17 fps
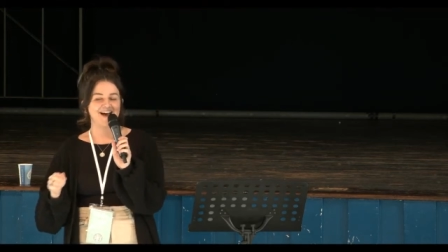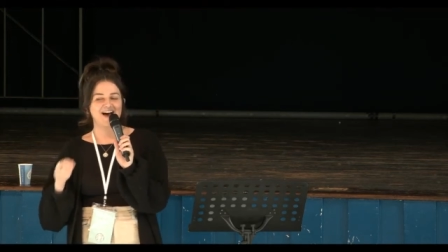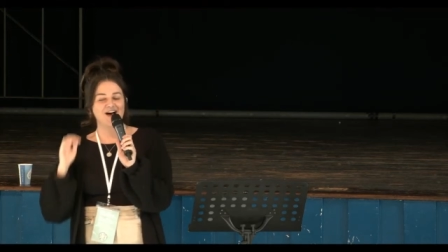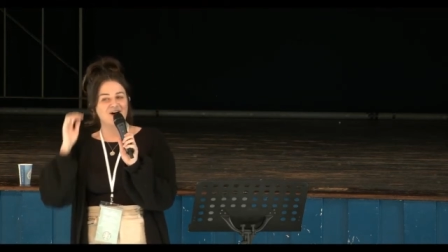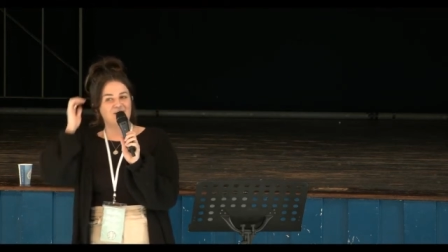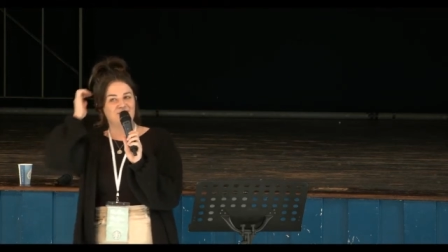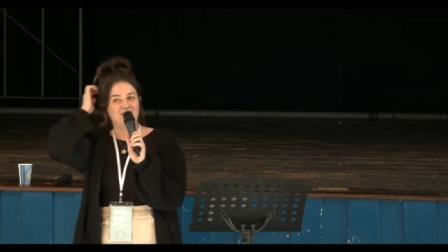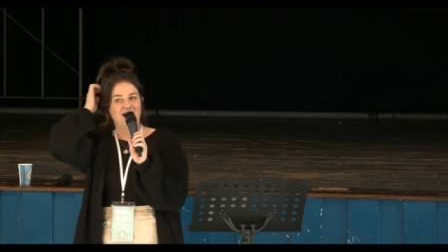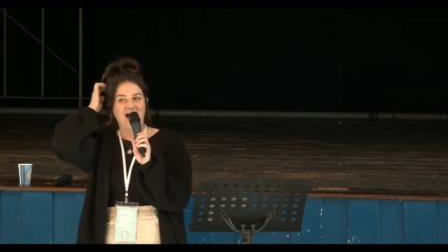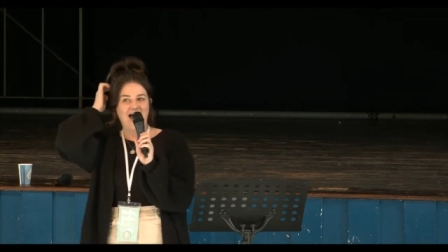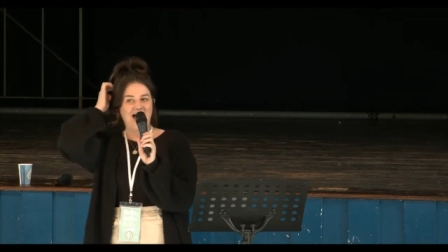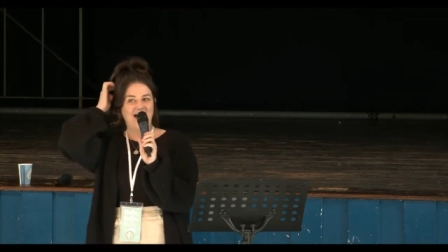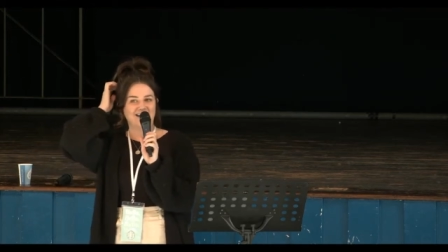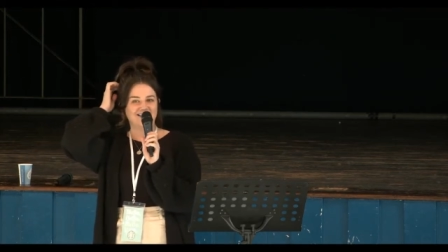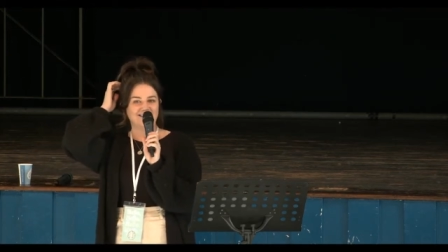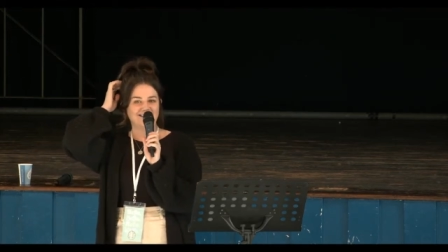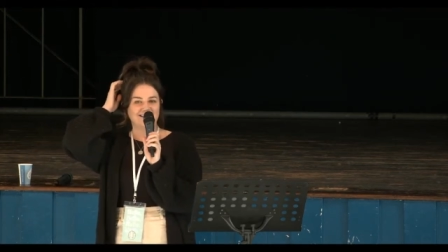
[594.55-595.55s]
um,
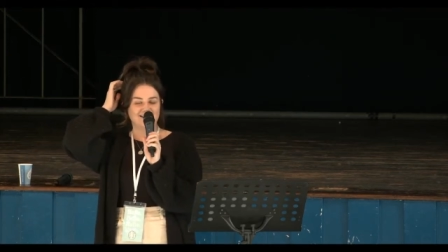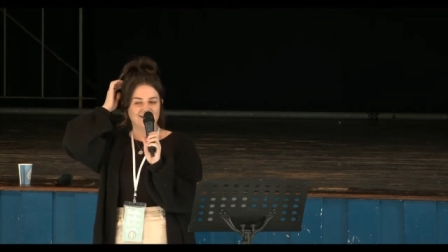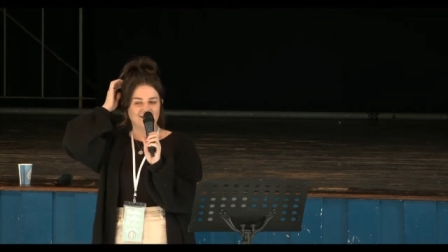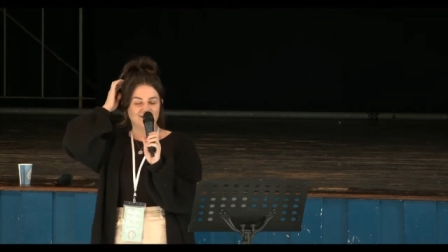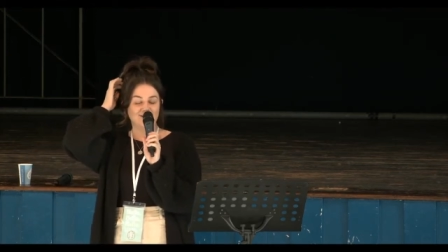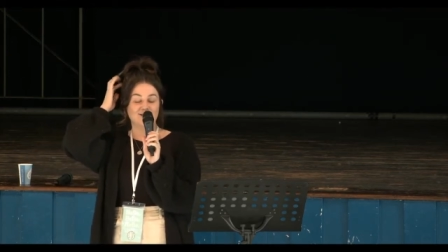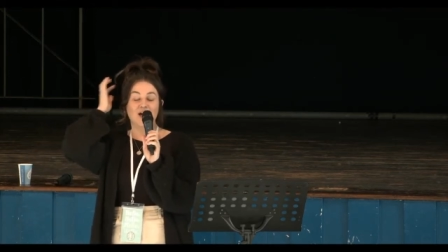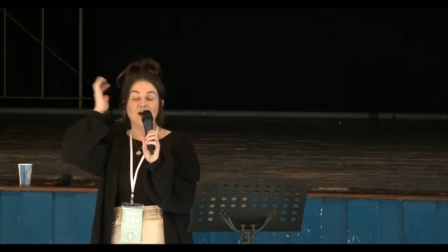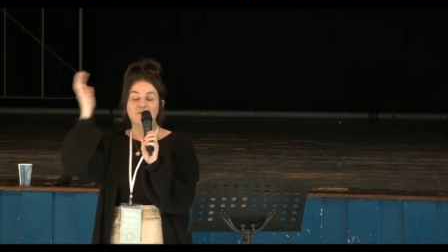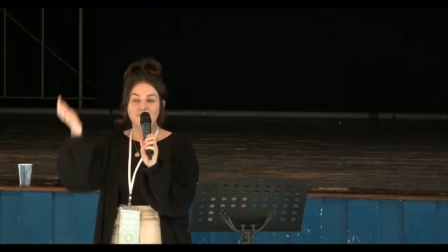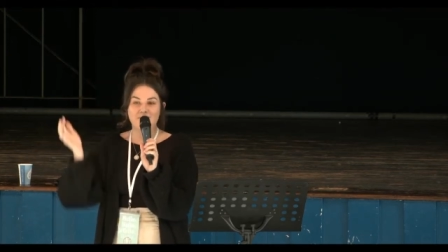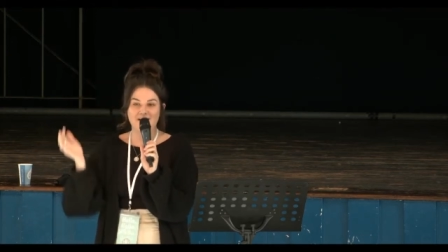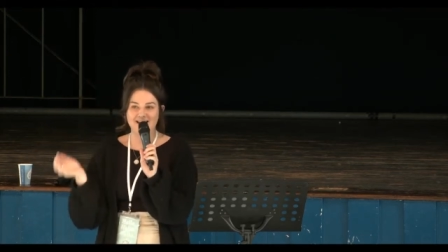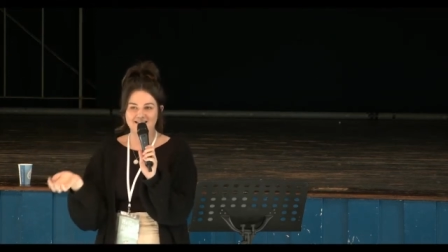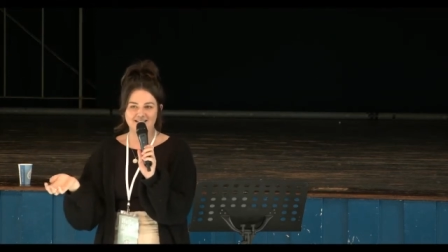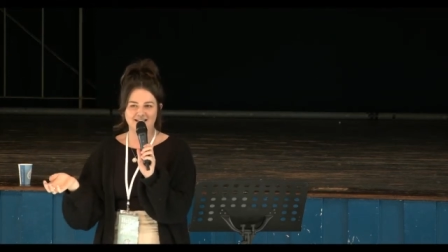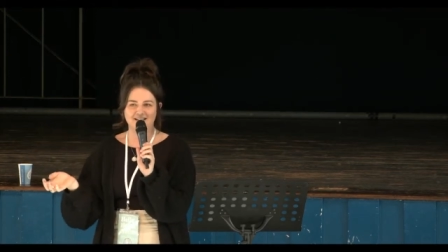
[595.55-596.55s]
and so
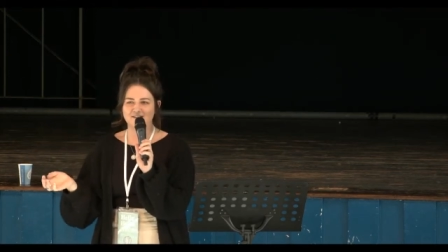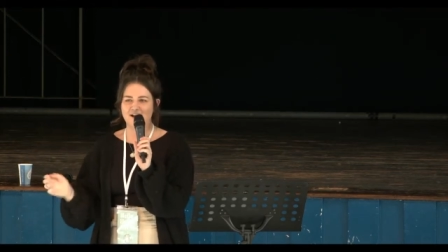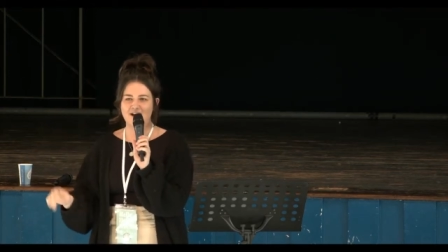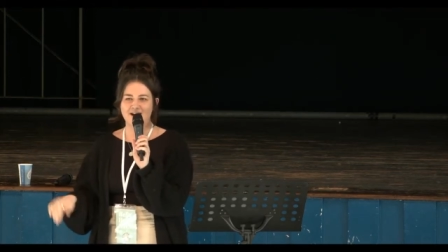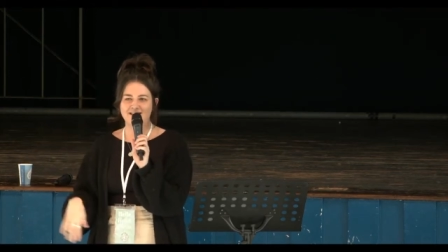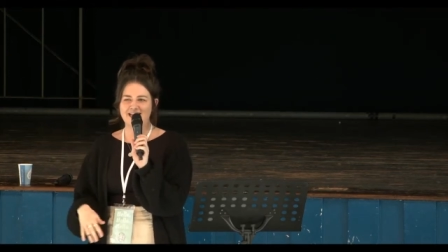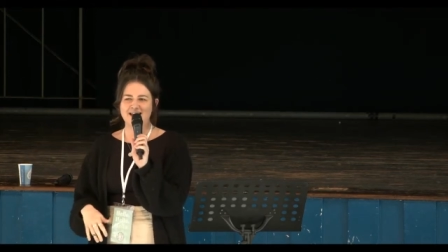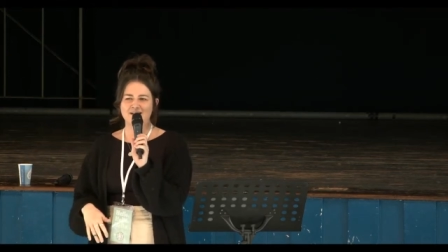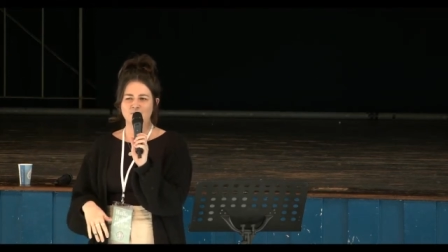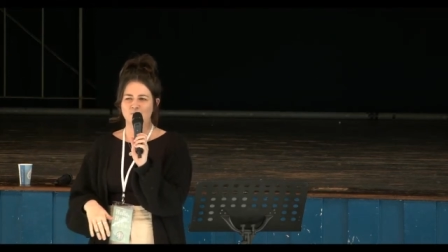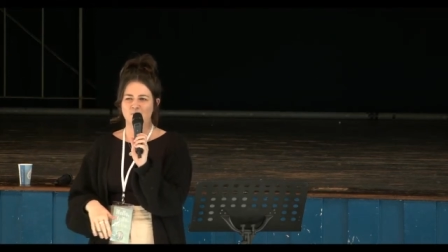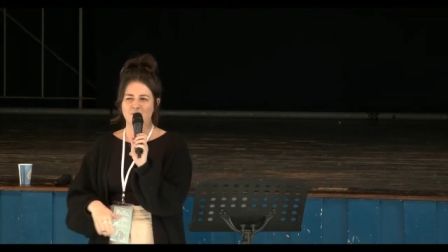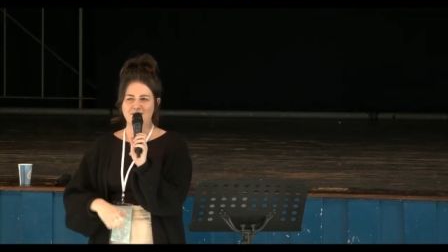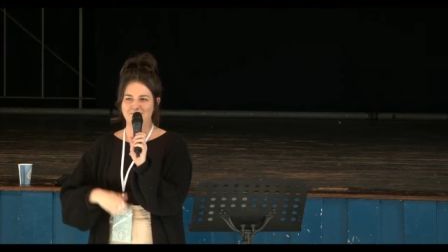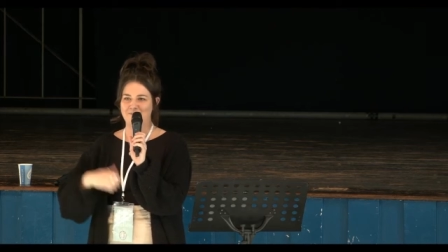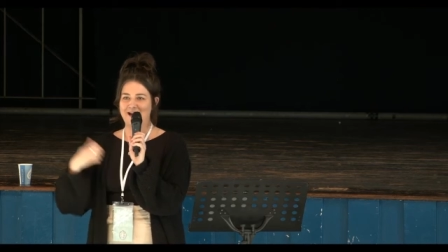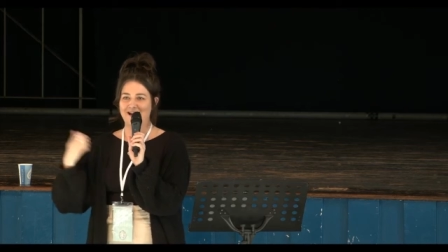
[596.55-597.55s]
amazing that I then
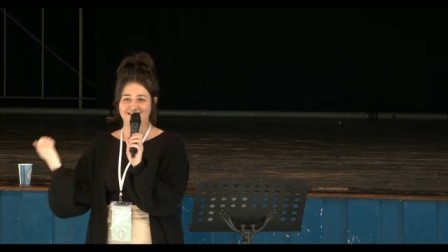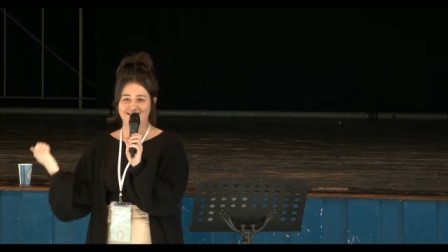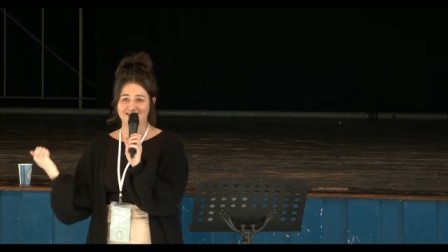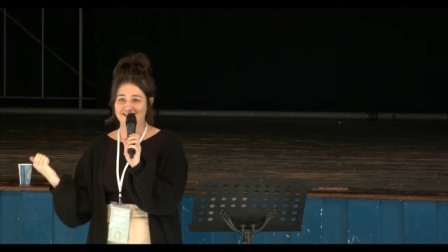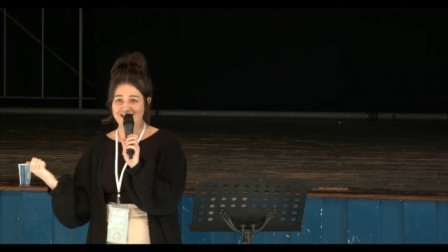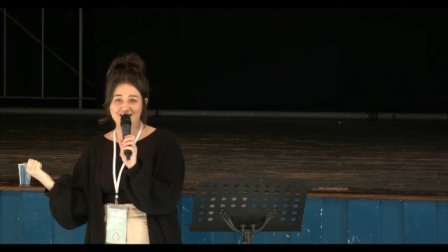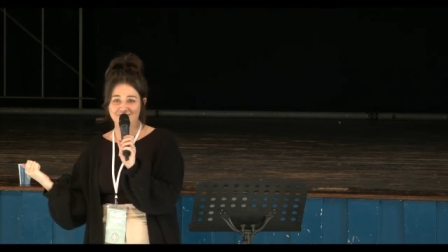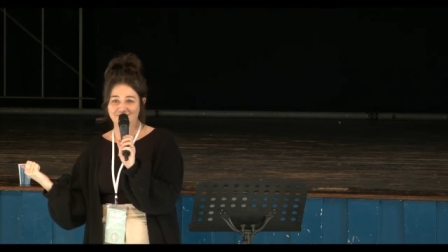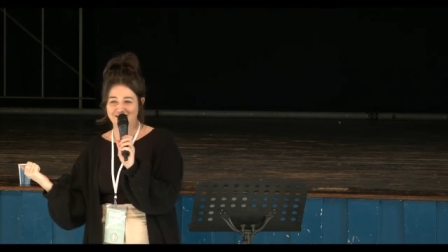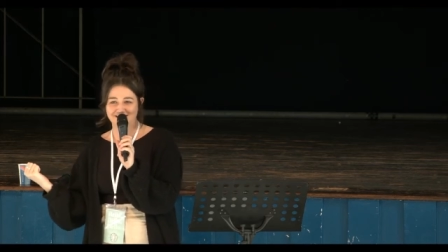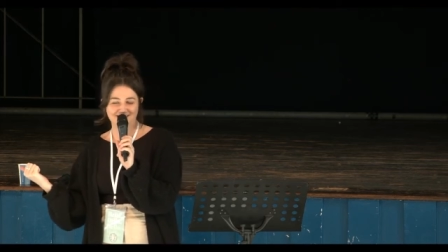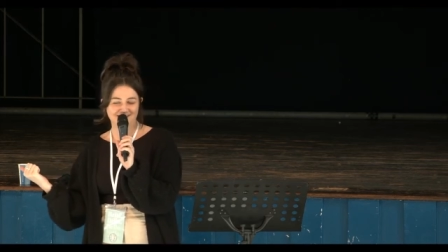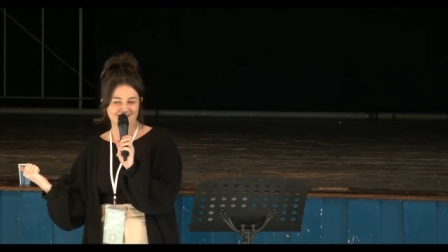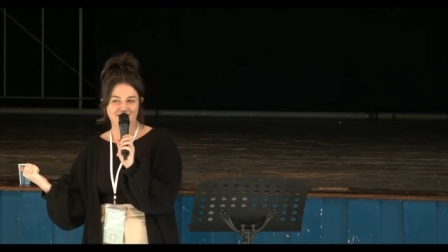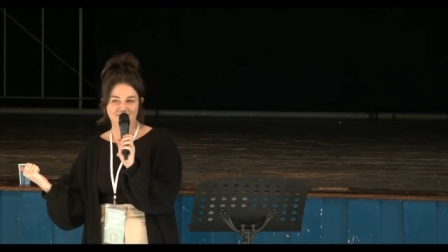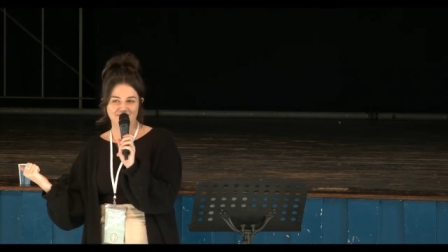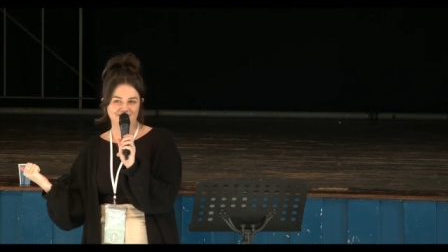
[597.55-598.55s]
went back to the evening
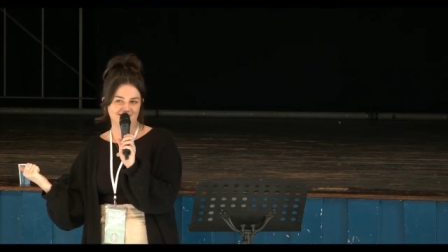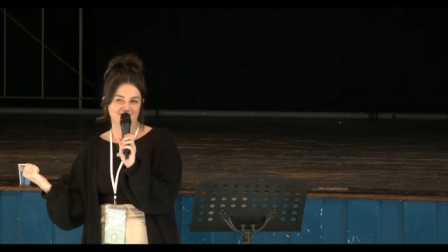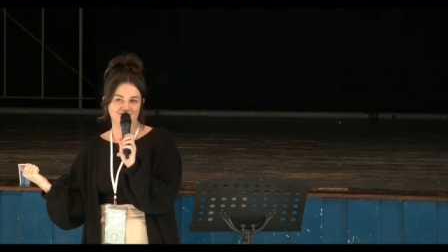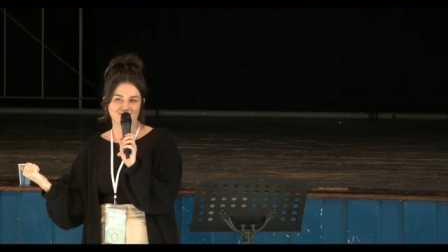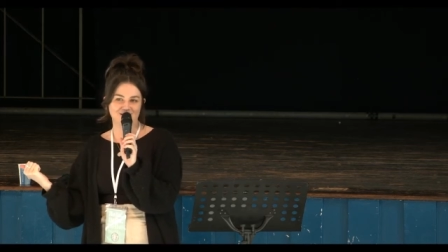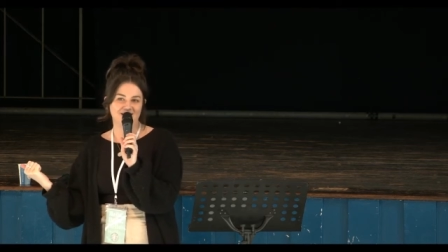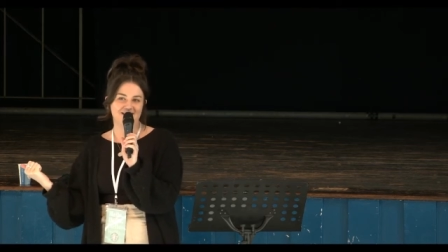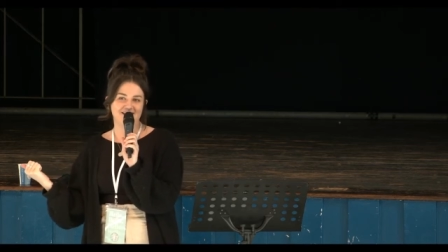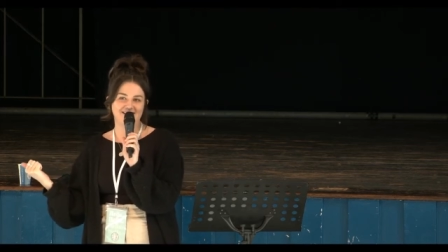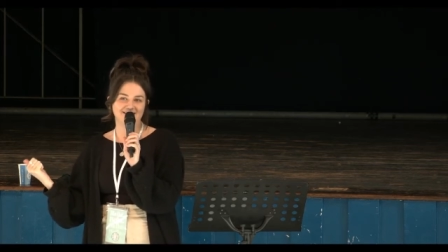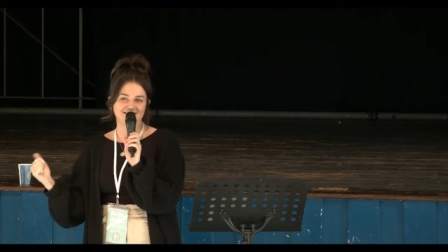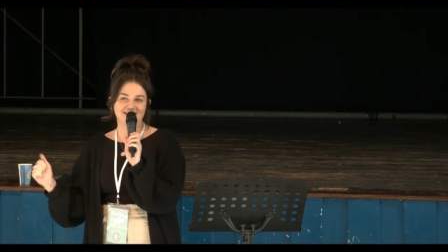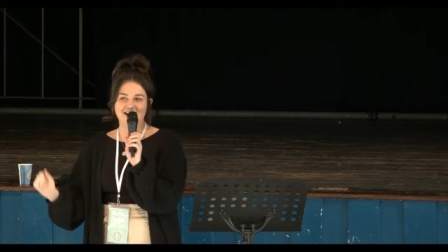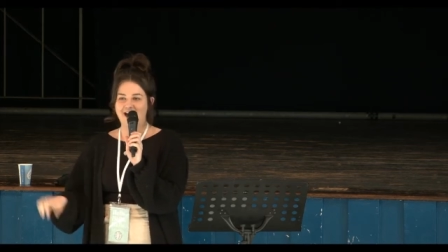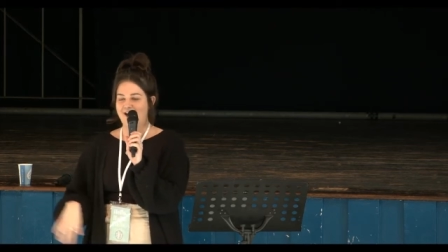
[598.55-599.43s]
service at church,